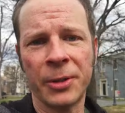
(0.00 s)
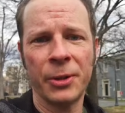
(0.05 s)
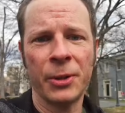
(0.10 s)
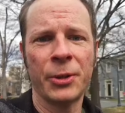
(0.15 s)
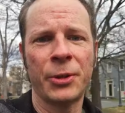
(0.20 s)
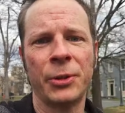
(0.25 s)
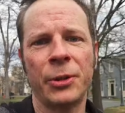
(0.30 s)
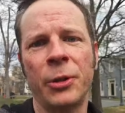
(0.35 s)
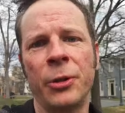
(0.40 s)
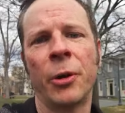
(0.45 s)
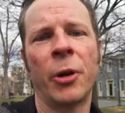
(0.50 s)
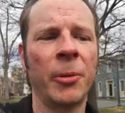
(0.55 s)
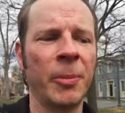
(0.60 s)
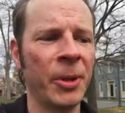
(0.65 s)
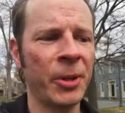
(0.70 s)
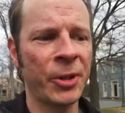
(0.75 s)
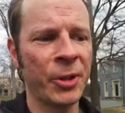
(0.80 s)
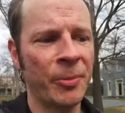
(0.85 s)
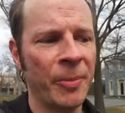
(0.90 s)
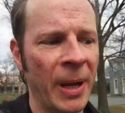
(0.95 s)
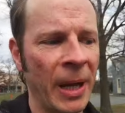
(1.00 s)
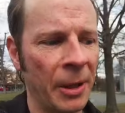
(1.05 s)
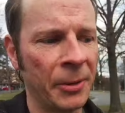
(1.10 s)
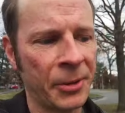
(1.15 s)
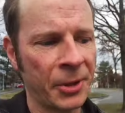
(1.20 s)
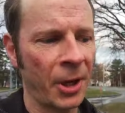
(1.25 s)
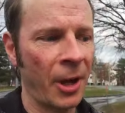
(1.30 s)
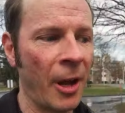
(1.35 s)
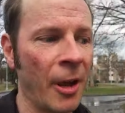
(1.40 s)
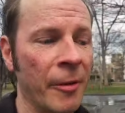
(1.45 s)
there's an enormous
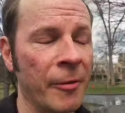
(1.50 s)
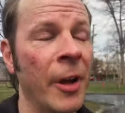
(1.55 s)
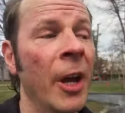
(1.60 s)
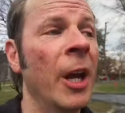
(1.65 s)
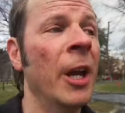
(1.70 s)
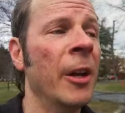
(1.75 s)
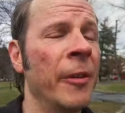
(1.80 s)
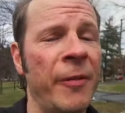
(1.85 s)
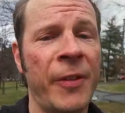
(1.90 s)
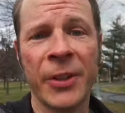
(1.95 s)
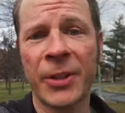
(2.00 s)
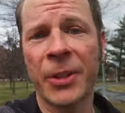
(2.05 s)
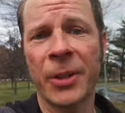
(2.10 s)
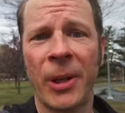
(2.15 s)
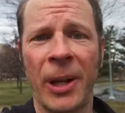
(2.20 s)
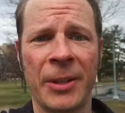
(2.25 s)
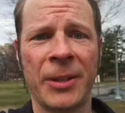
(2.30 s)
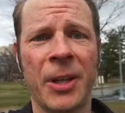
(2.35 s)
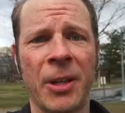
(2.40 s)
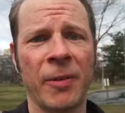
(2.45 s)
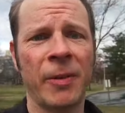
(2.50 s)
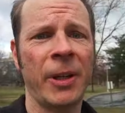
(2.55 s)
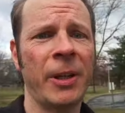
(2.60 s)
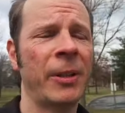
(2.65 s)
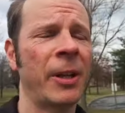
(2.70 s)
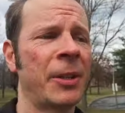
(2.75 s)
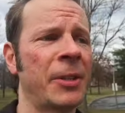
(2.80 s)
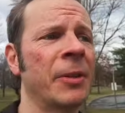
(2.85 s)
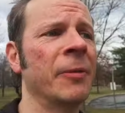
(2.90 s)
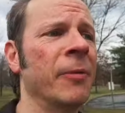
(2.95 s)
amount of physical activity
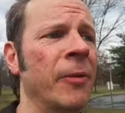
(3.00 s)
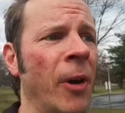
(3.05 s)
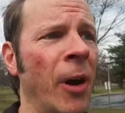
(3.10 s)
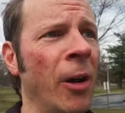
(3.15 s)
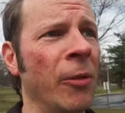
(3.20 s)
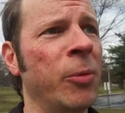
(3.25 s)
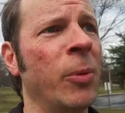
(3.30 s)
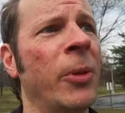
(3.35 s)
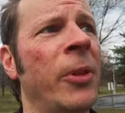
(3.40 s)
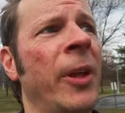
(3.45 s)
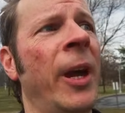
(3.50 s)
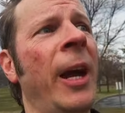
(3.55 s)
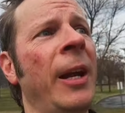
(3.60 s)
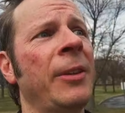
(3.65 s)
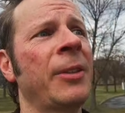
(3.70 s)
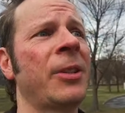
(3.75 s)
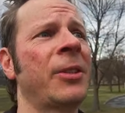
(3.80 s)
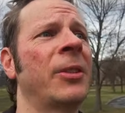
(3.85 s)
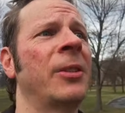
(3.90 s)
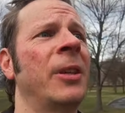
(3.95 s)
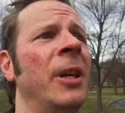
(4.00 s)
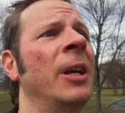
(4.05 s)
that's involved with that.